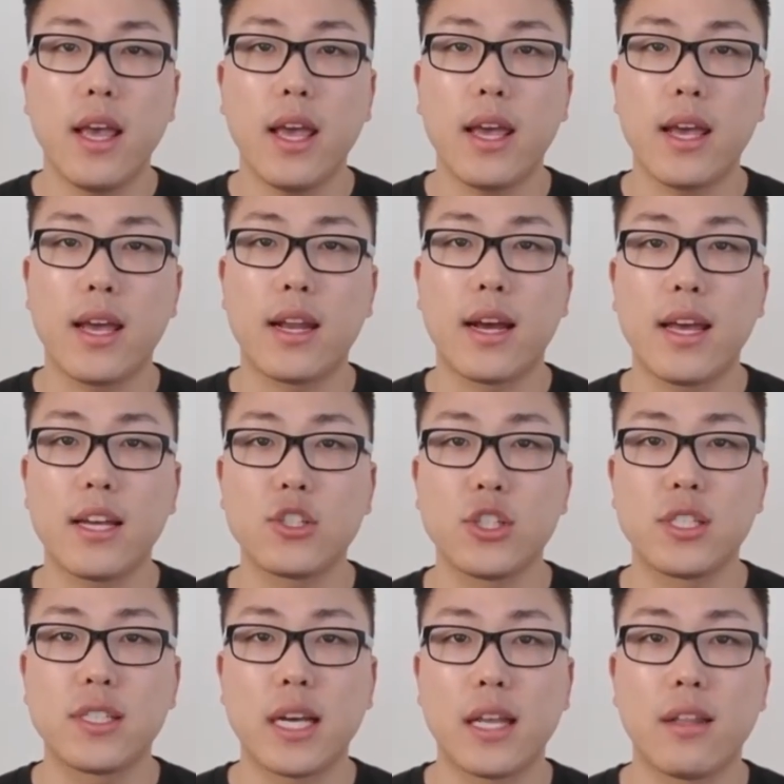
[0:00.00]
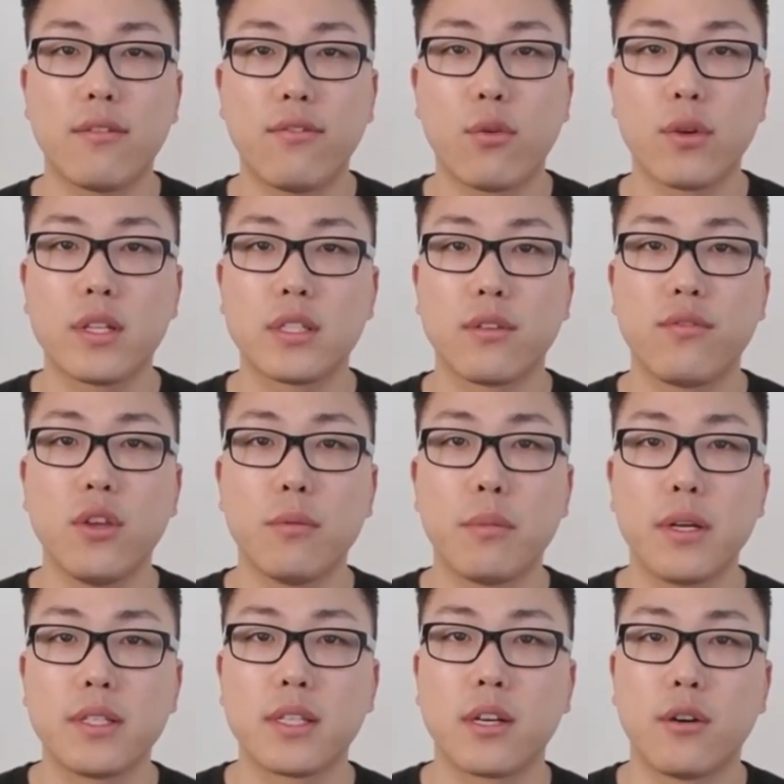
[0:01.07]
And I actually signed up for this a few
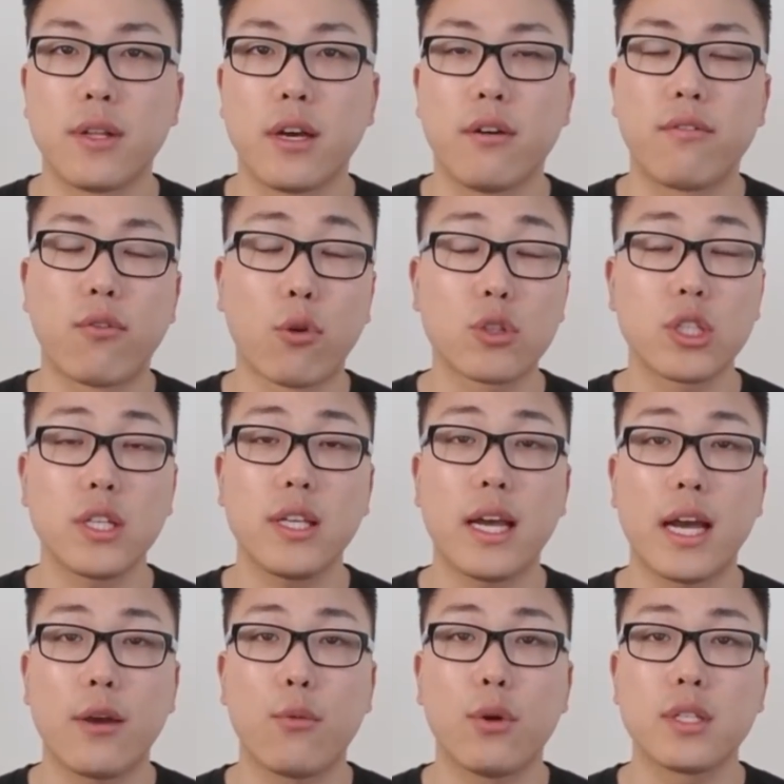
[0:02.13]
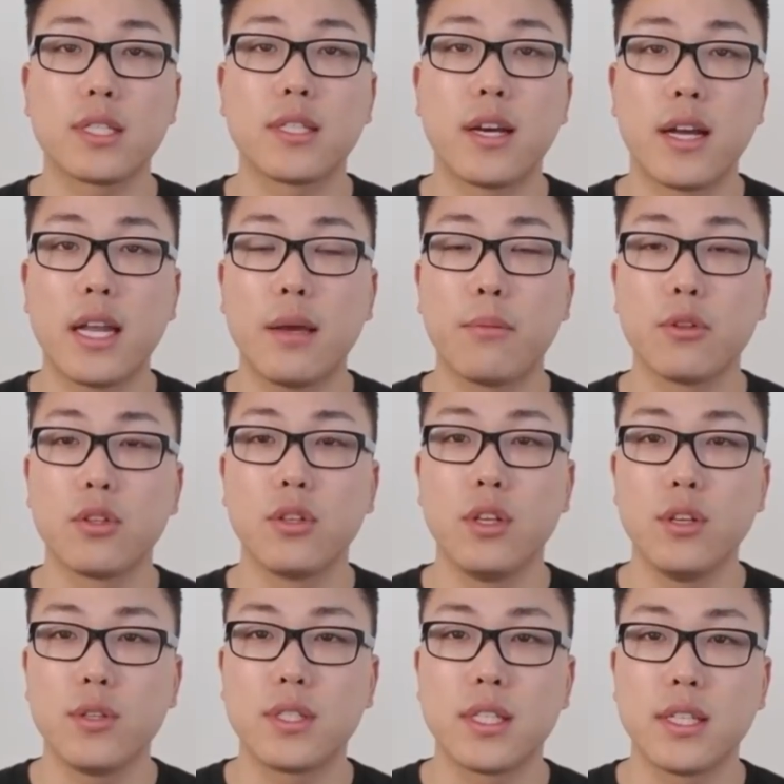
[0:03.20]
months ago. Now, unfortunately, I was not able to
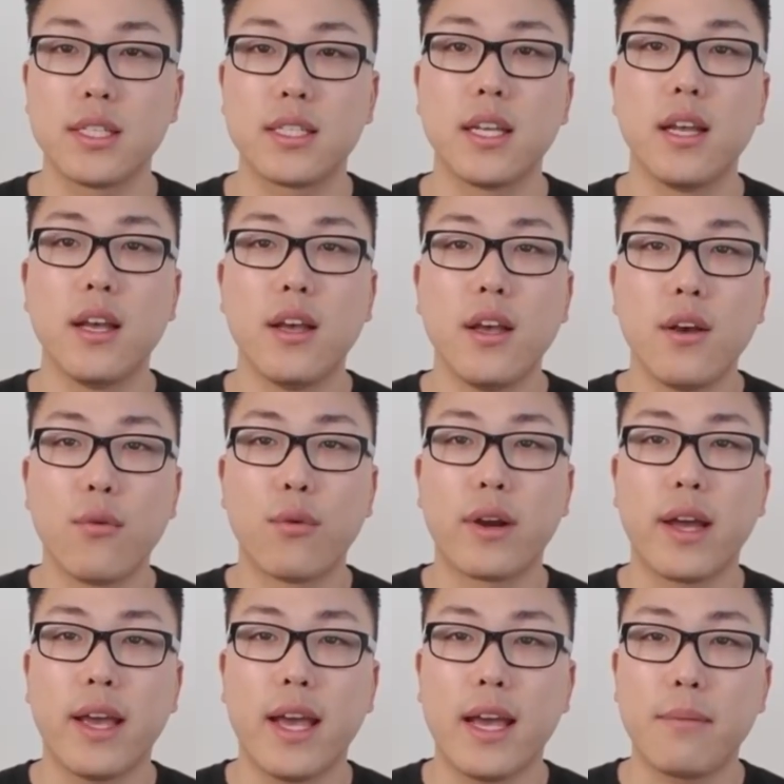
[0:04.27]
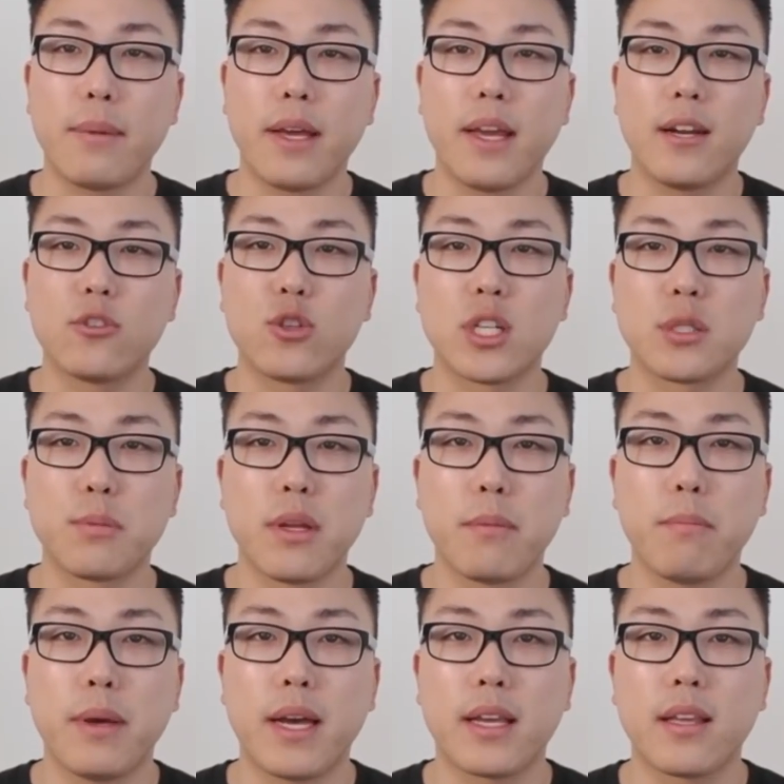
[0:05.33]
use this when I had my hair
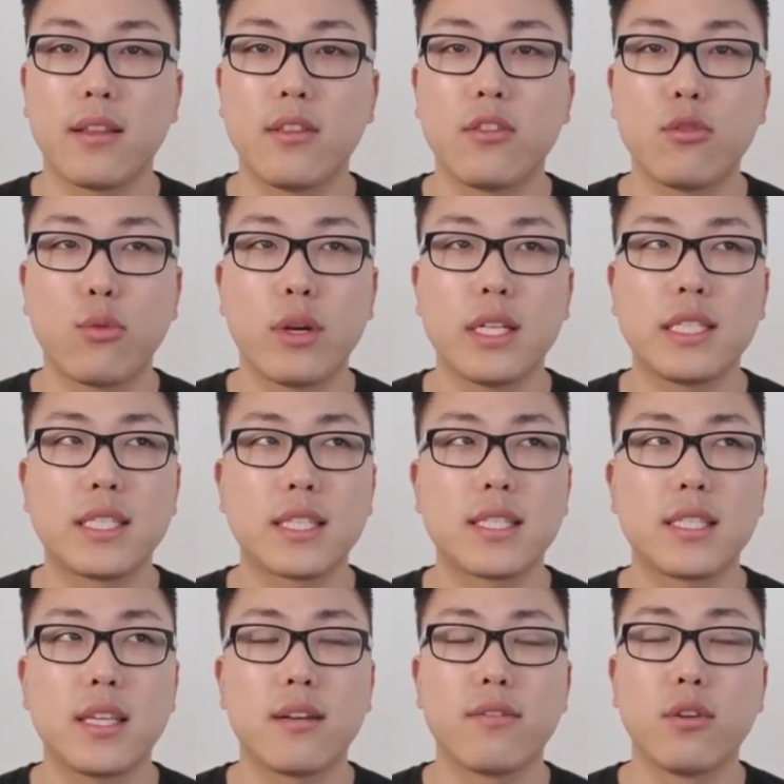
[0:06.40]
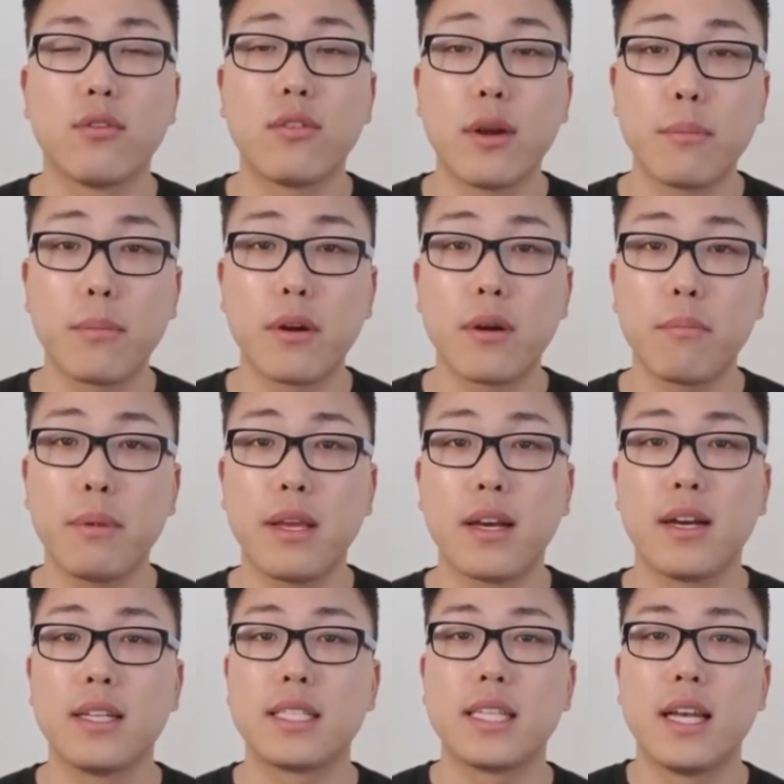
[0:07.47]
transplant back in 2016 of November
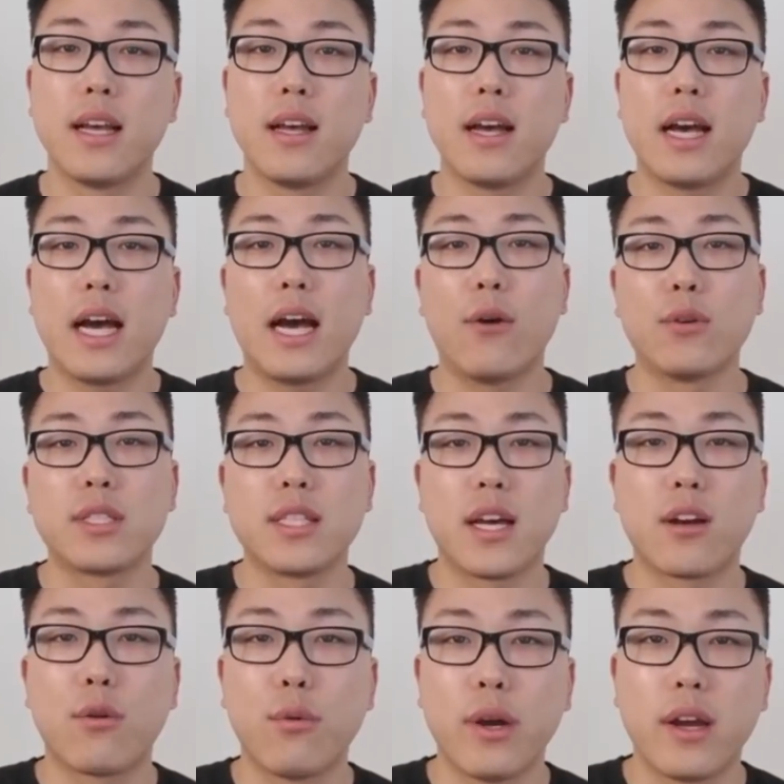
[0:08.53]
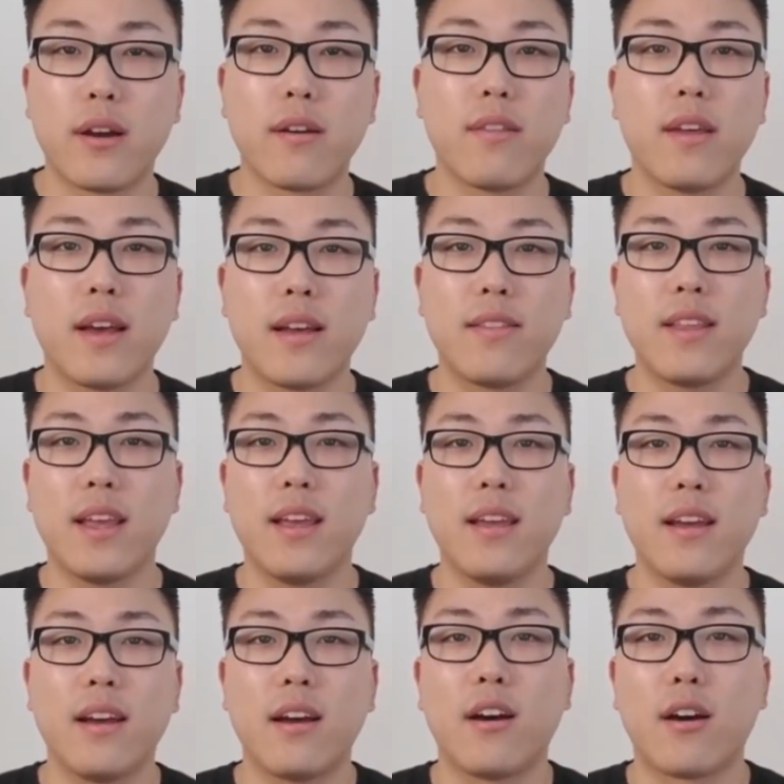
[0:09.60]
because I was not aware that
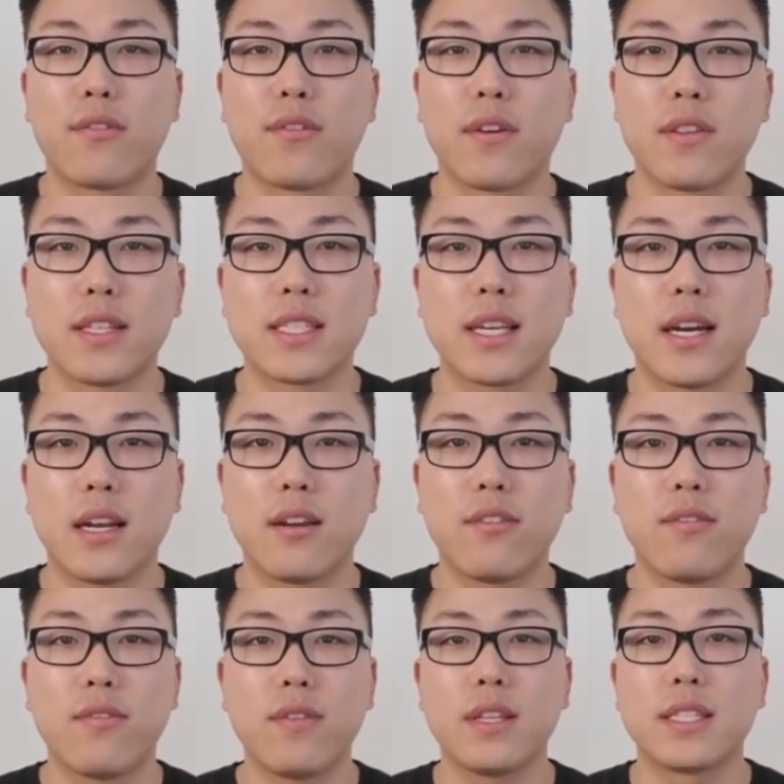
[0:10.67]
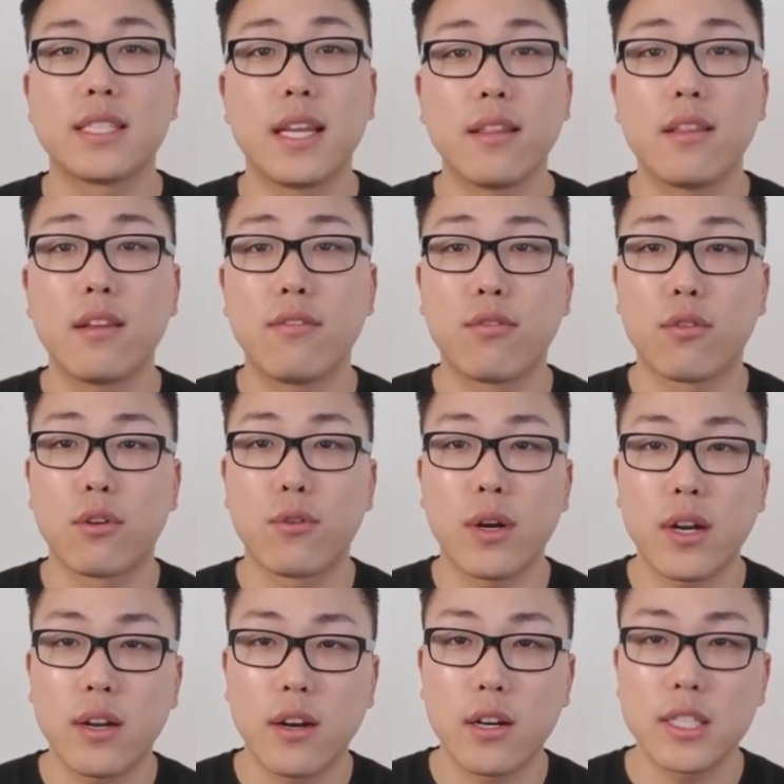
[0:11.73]
they offered this kind of incentive for
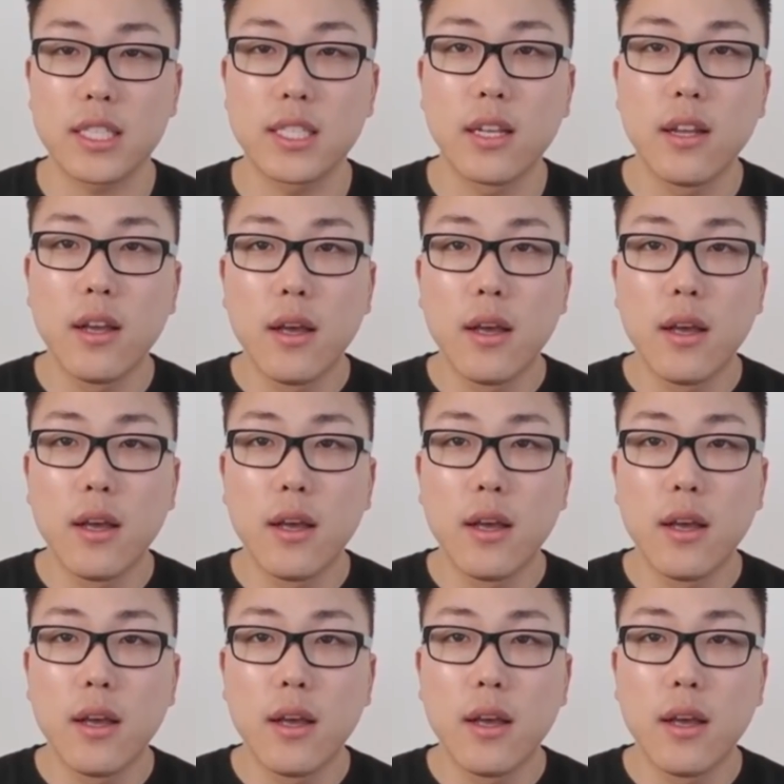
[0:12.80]
credit cards.